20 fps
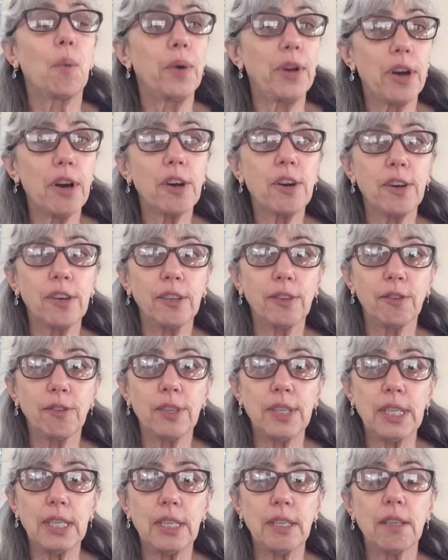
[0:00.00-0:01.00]
we are going to
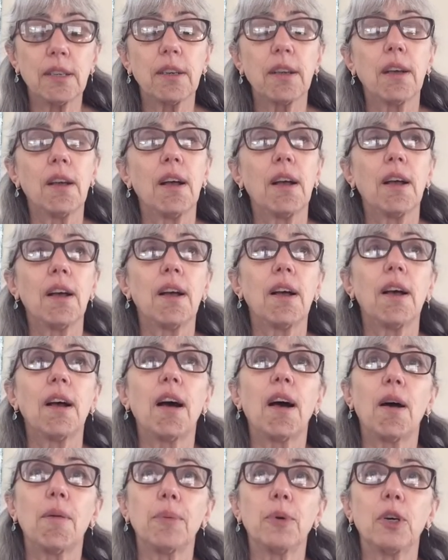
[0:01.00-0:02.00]
read
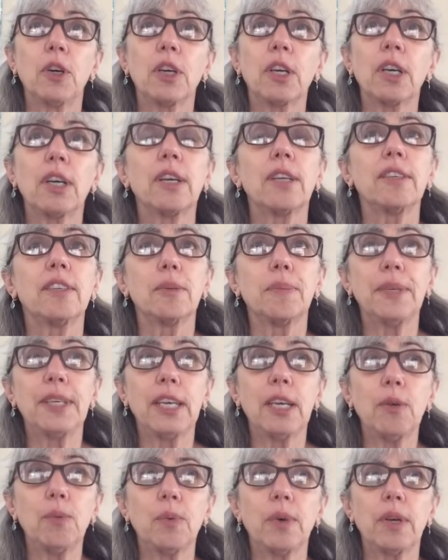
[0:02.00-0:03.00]
a book to
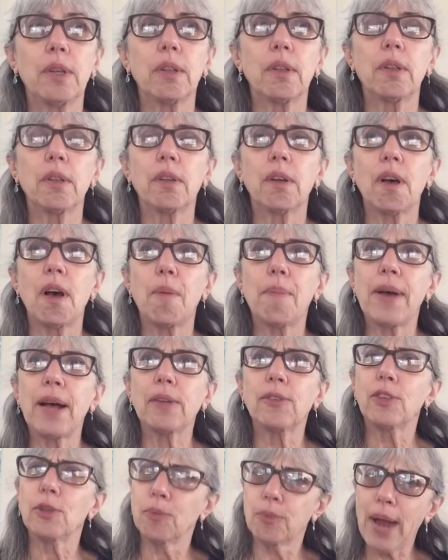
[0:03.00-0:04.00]
begin with
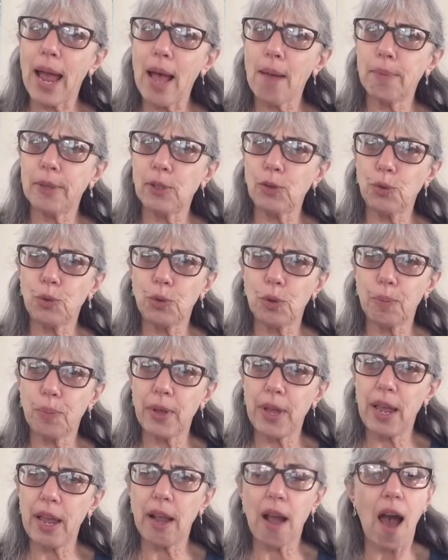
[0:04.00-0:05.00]
about some rabbits who are
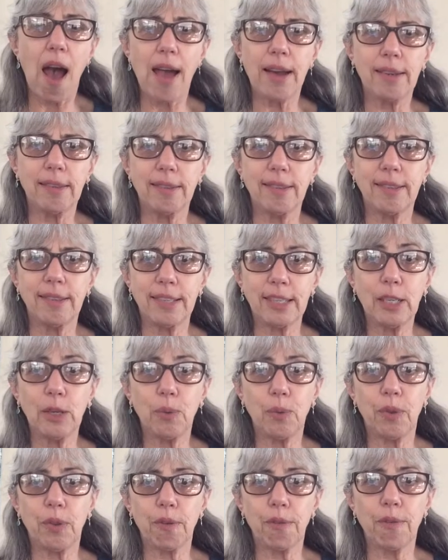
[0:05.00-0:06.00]
playing hide and
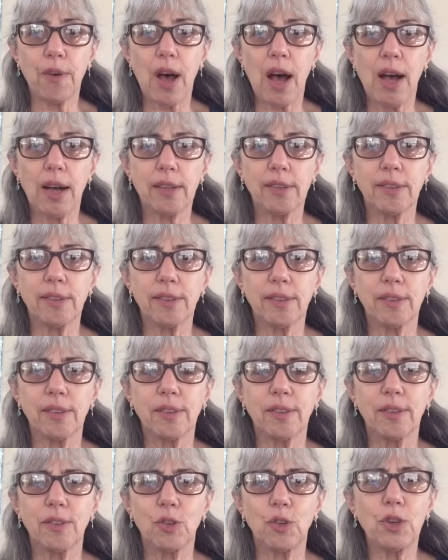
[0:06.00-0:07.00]
seek with a fox.
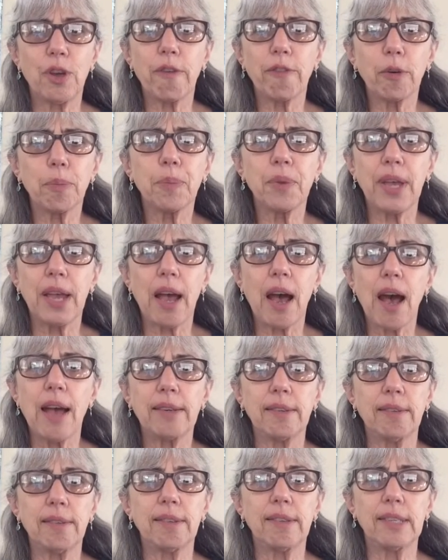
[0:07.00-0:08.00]
Do you ever play
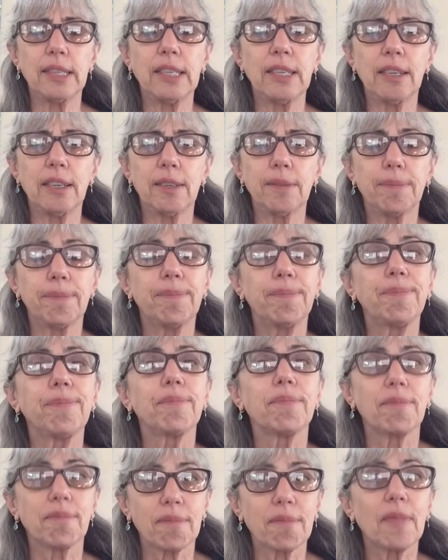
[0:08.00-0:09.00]
hide and seek?
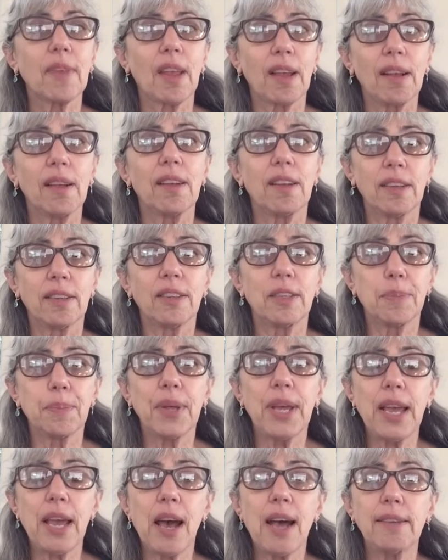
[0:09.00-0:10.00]
To
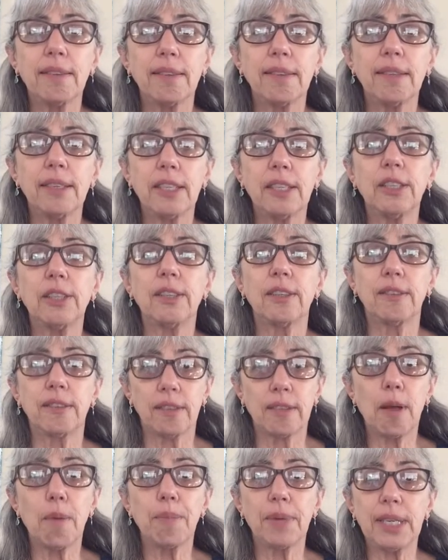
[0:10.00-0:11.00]
play hide and seek,
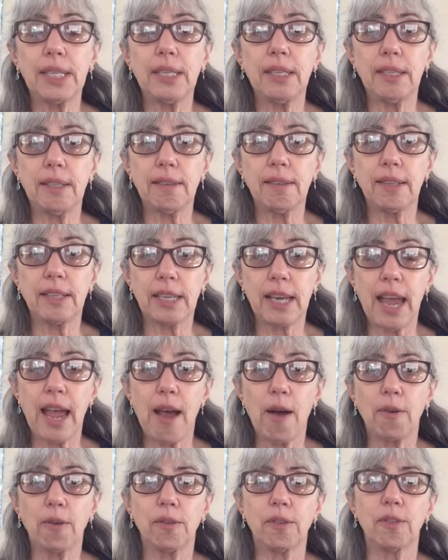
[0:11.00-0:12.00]
somebody needs to
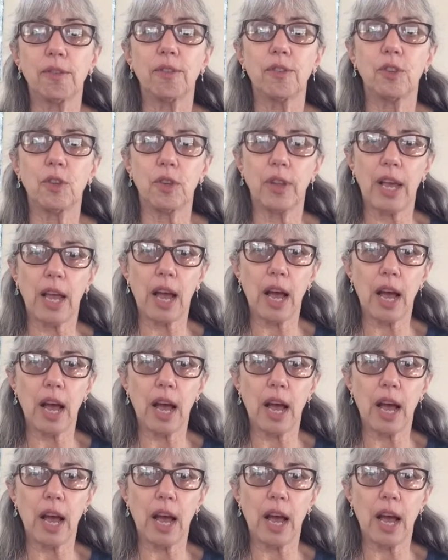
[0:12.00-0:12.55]
count. So they